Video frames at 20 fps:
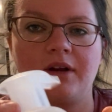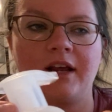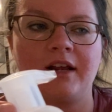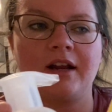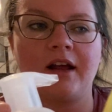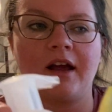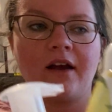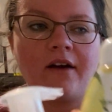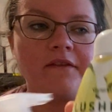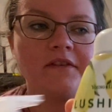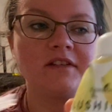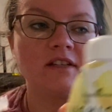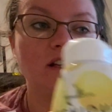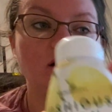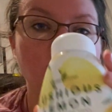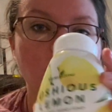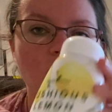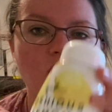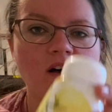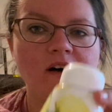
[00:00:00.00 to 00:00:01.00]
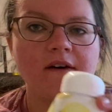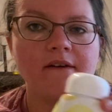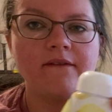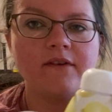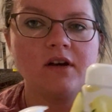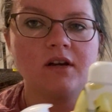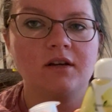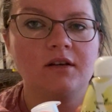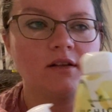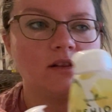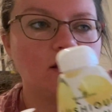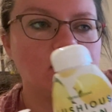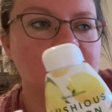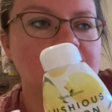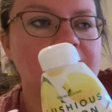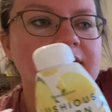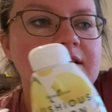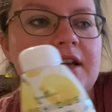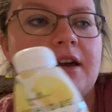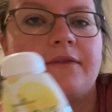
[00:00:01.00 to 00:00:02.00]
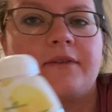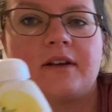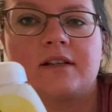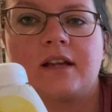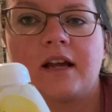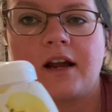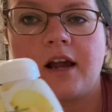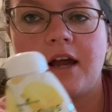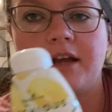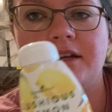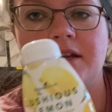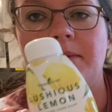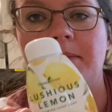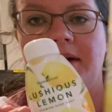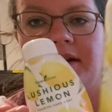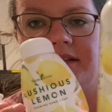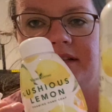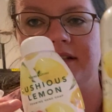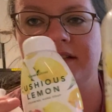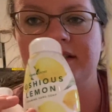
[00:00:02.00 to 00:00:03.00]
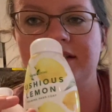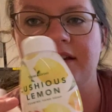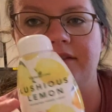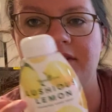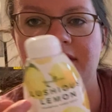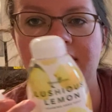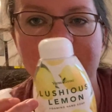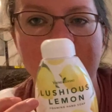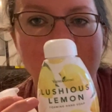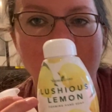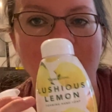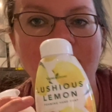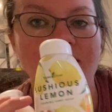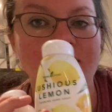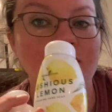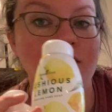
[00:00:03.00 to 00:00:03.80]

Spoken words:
And I obviously love this stuff because I got an abundance of it this month.